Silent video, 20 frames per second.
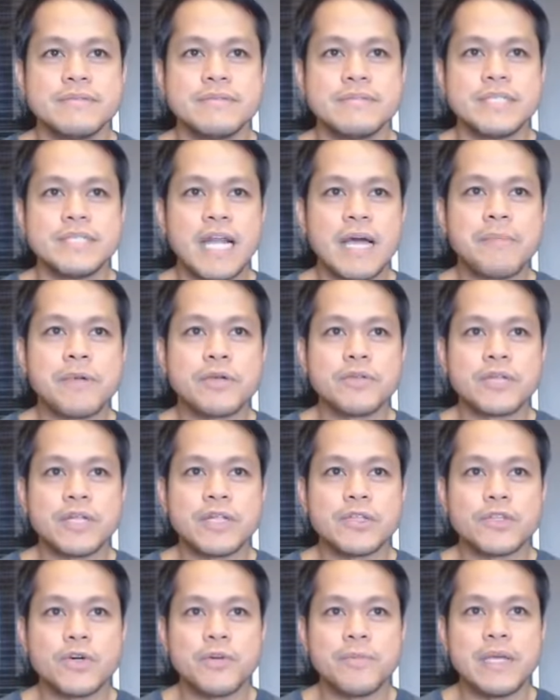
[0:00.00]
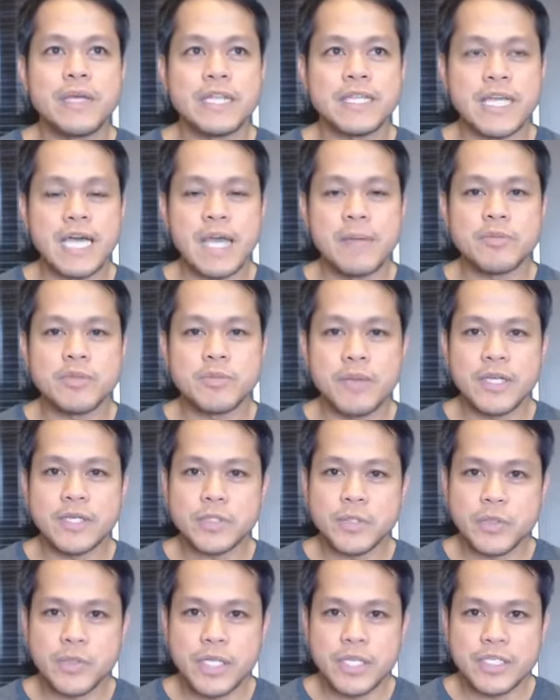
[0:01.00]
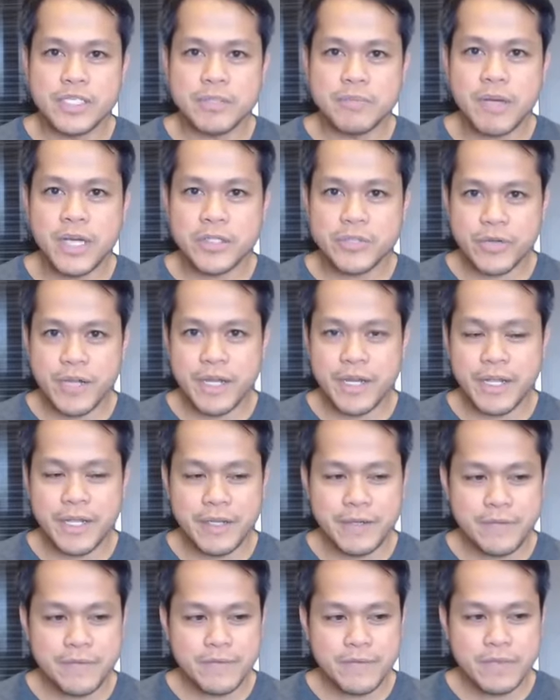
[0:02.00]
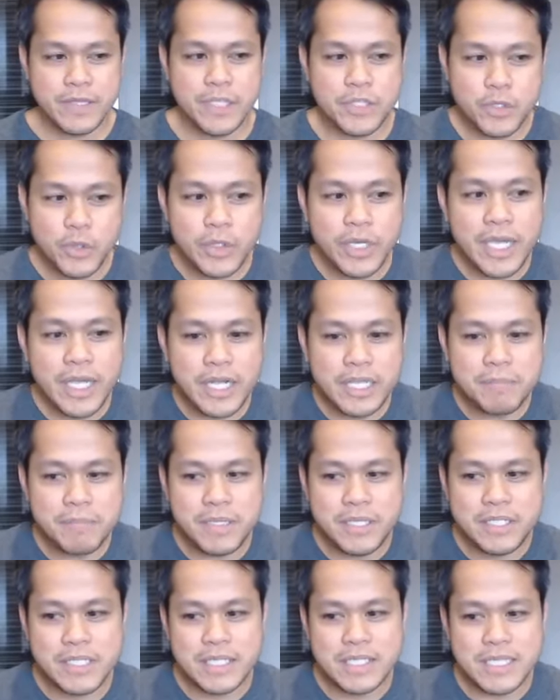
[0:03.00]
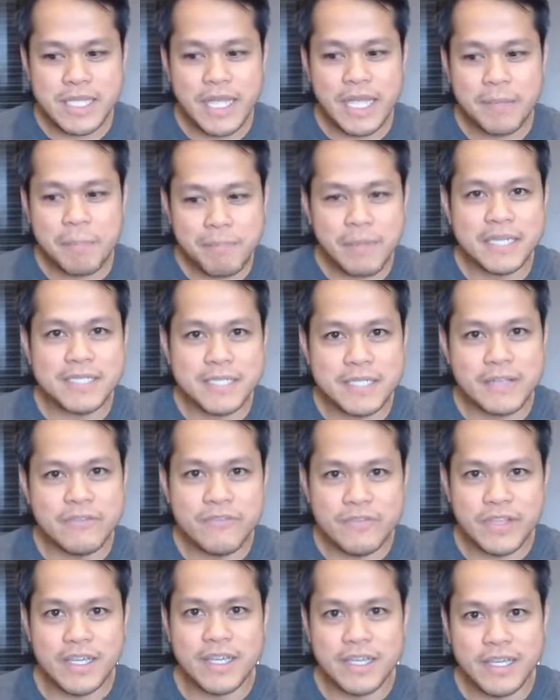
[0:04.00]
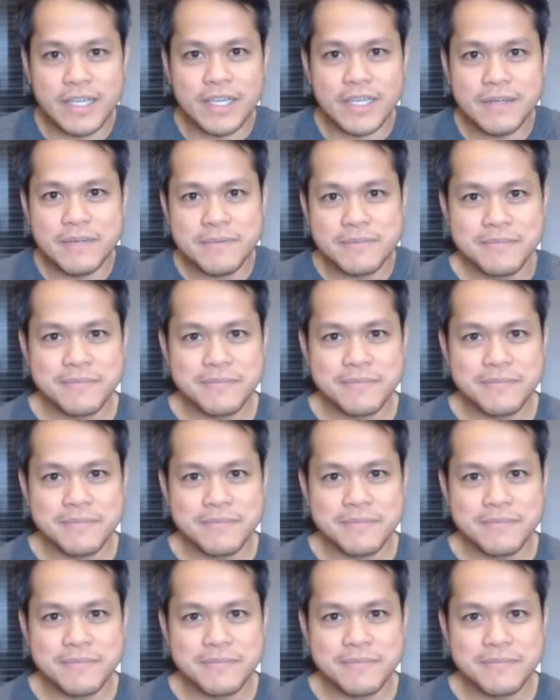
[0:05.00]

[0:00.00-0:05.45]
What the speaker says: sinabi ko na rin to many times to my students in my training that you cannot be just like positive thinking.